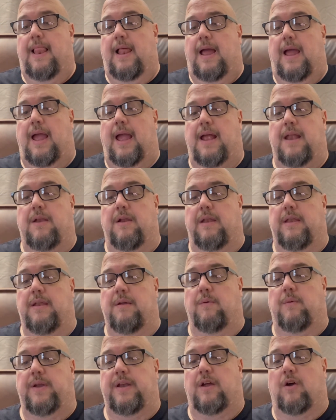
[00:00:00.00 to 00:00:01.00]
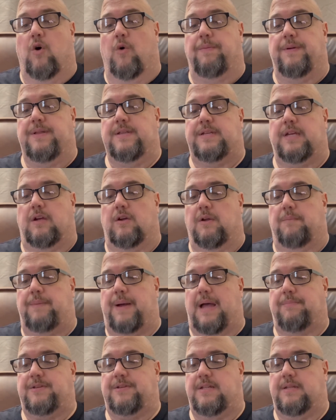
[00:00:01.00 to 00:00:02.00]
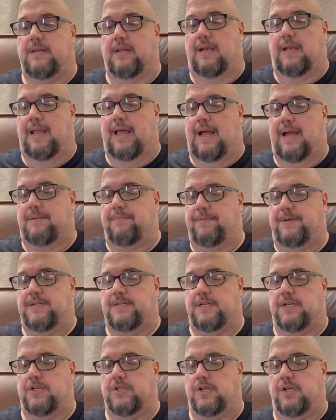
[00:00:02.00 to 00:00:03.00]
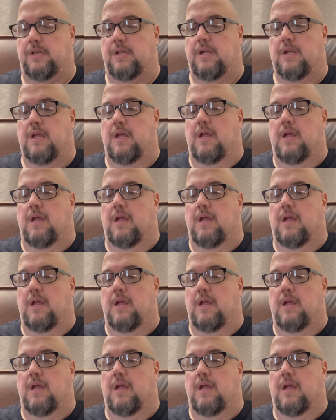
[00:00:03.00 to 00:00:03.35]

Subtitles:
And then when it opens, it pops into the lock position.